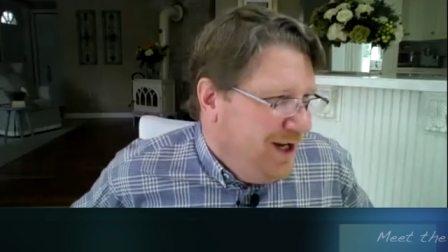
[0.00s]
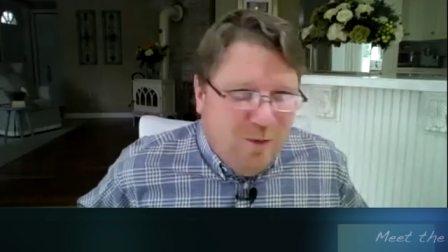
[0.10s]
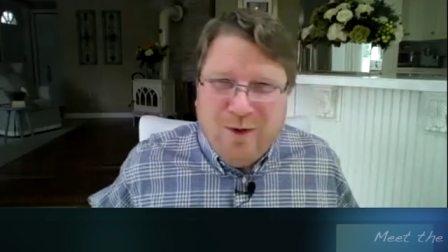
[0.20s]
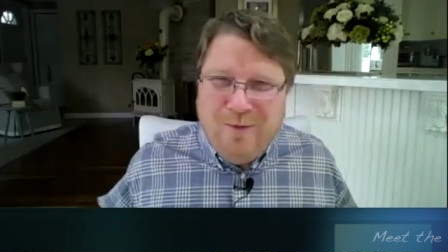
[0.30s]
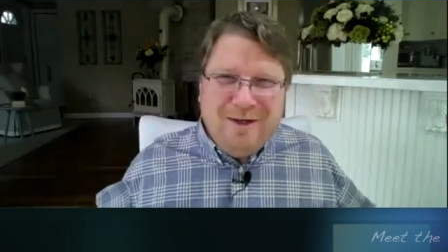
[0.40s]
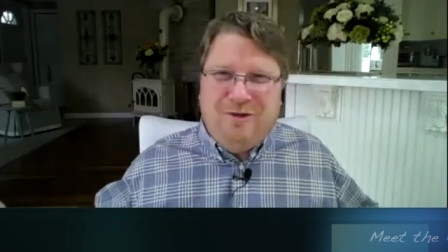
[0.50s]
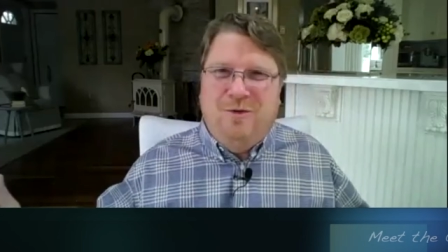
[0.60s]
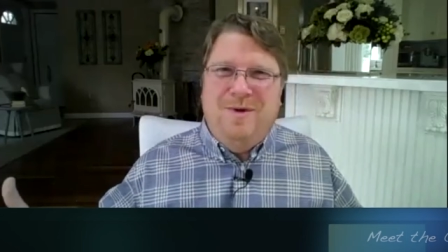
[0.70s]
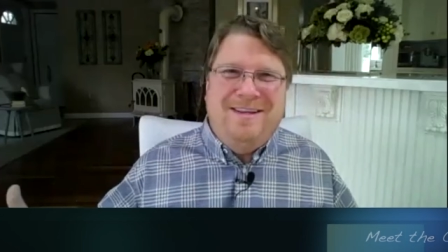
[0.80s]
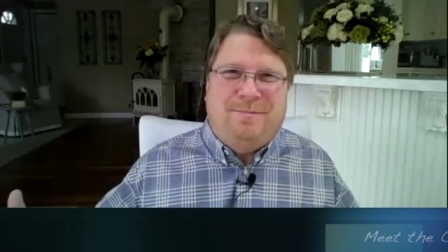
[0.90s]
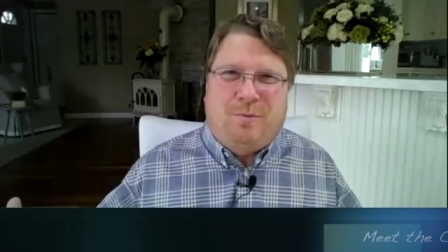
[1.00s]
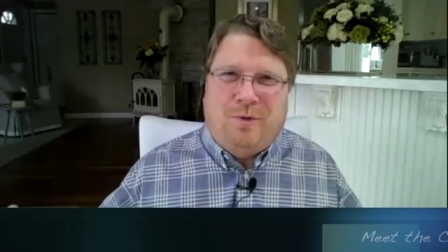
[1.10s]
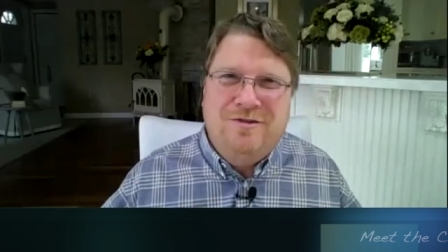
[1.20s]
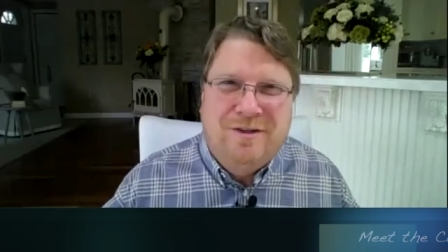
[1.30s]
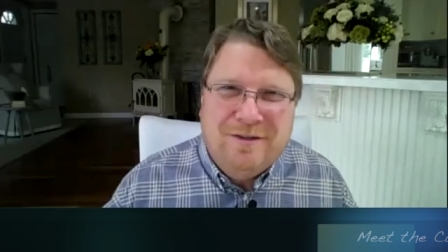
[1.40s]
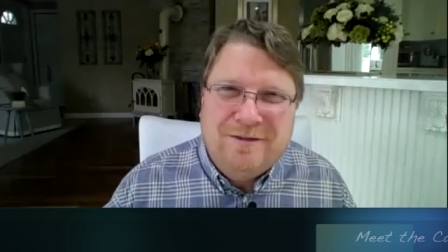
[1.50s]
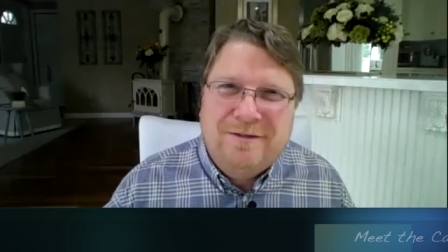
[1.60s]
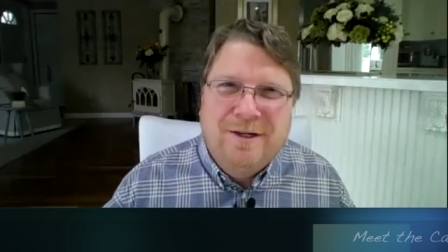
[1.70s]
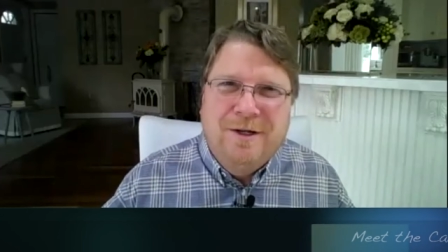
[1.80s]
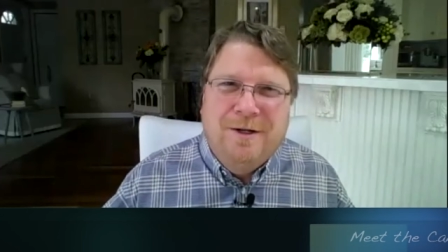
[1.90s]
what are we going to do with these
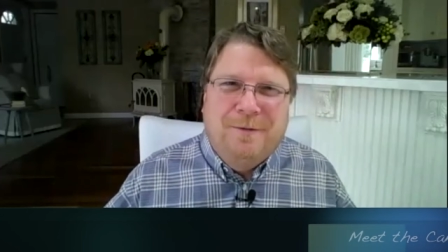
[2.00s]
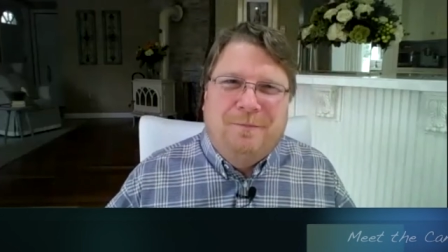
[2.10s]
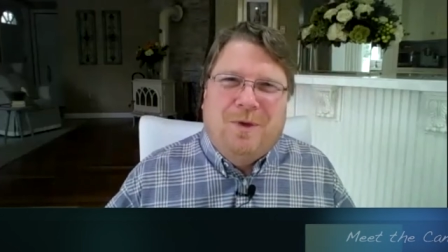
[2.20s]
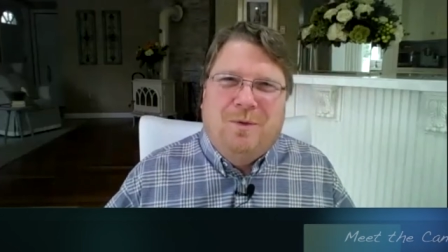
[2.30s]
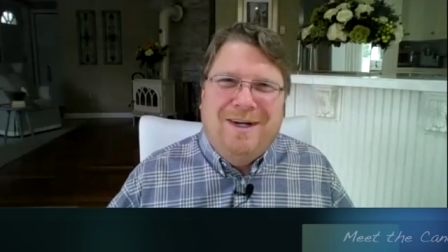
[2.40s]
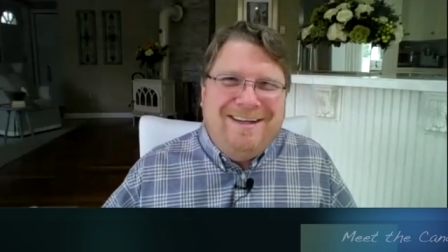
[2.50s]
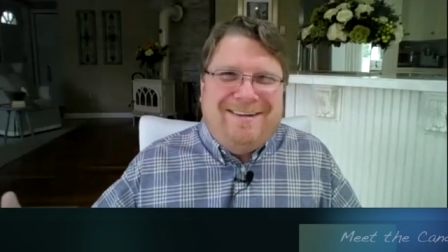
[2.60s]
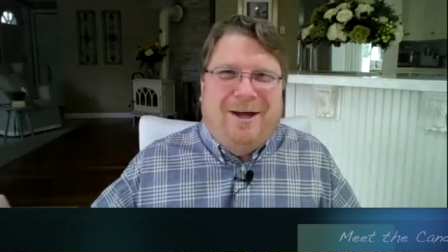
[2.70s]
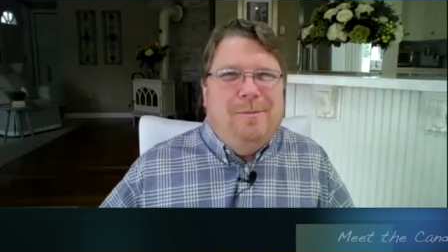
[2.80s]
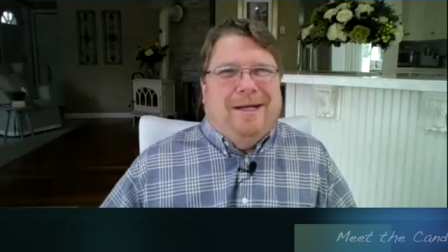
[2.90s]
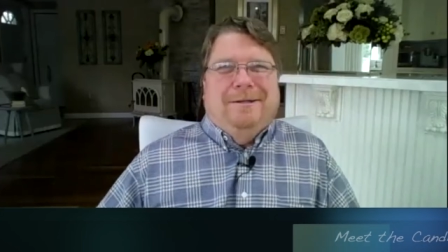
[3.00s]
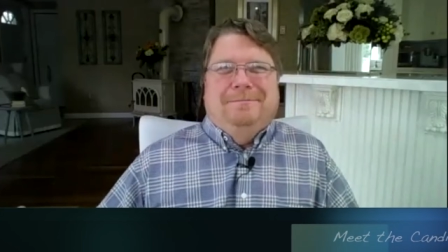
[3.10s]
bridges? What do you tell me?